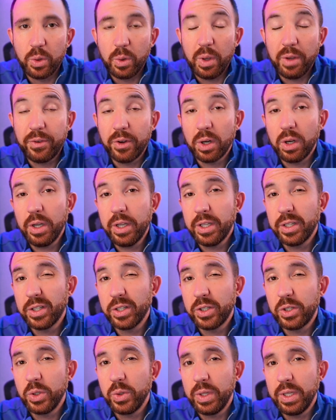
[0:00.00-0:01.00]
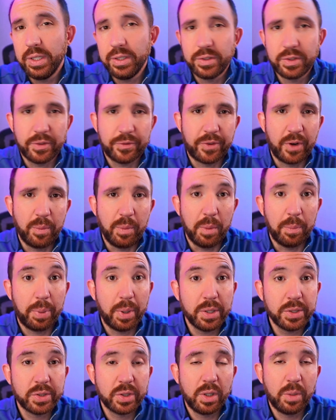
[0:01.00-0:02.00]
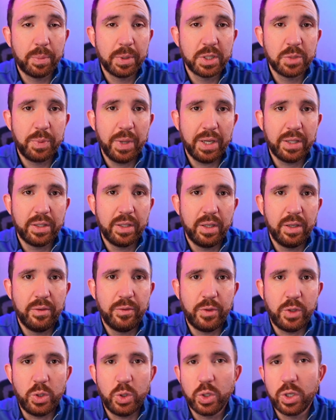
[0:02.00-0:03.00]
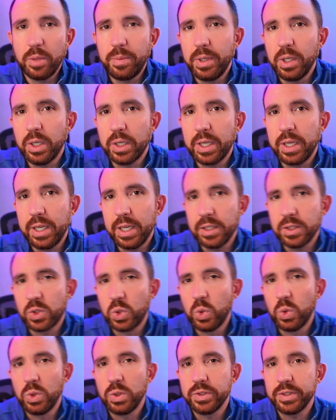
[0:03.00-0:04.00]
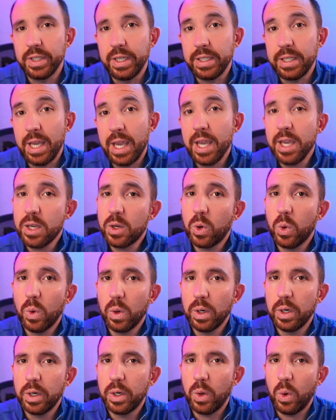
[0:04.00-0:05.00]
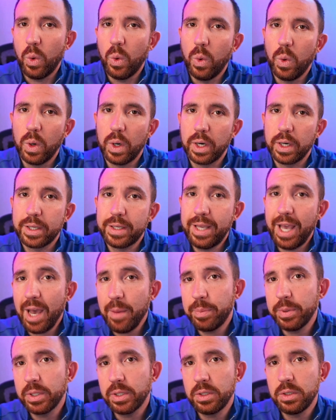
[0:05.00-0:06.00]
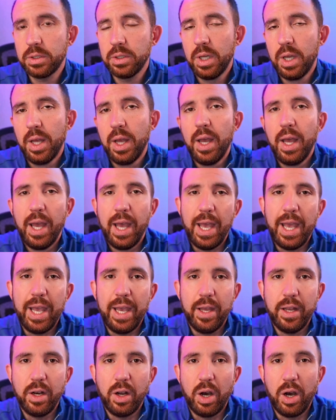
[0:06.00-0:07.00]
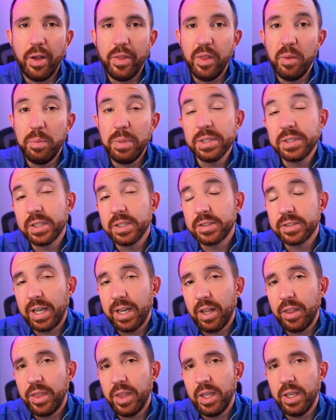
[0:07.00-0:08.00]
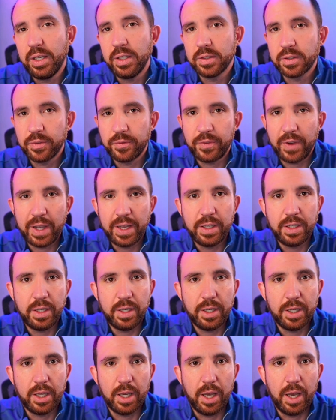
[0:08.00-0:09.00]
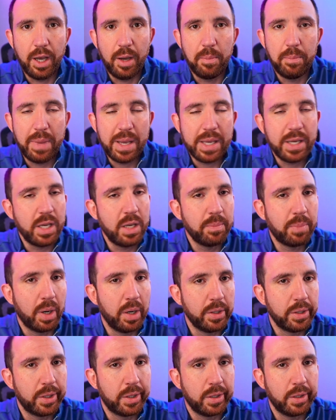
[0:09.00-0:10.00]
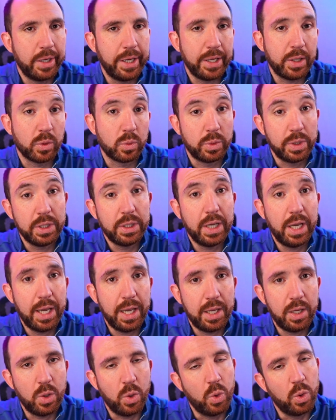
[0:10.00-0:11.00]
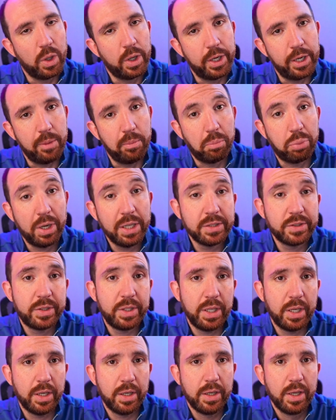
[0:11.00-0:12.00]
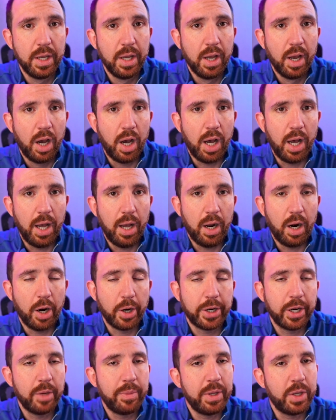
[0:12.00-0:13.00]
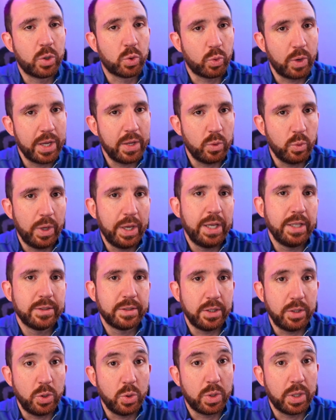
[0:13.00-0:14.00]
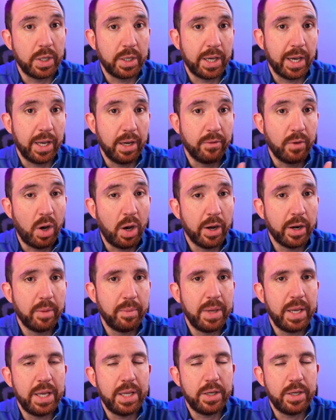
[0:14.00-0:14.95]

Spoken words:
if you're looking to do this from a personal perspective, you could be looking at tools like Acorn or Capital. And on the business side of things, finding a banking partner like Relay or Impressia are going to be great ways that you can kind of automate